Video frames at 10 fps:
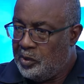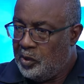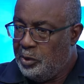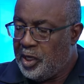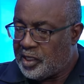
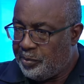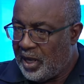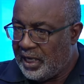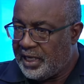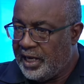
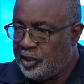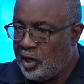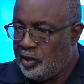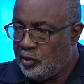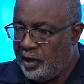municipal
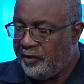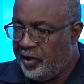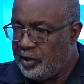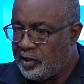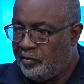attention to the
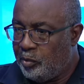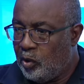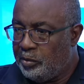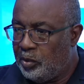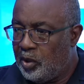affairs of
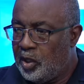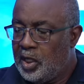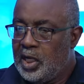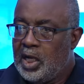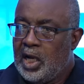Portmore.
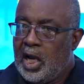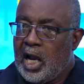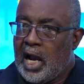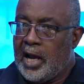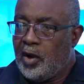
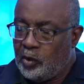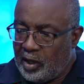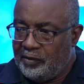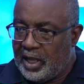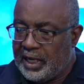And out
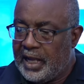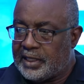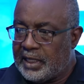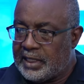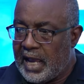of that
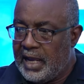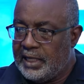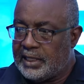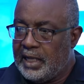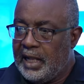
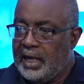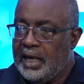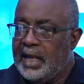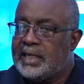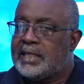exercise,
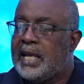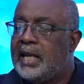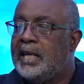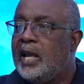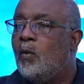they
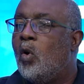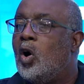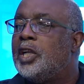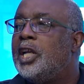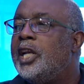said they
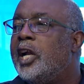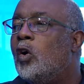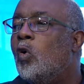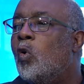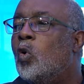wanted their
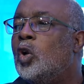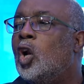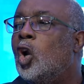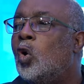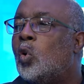own
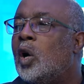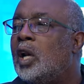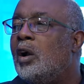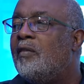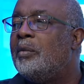local
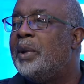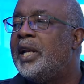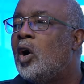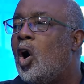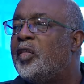
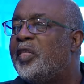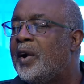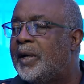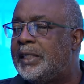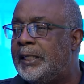government
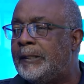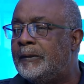authority.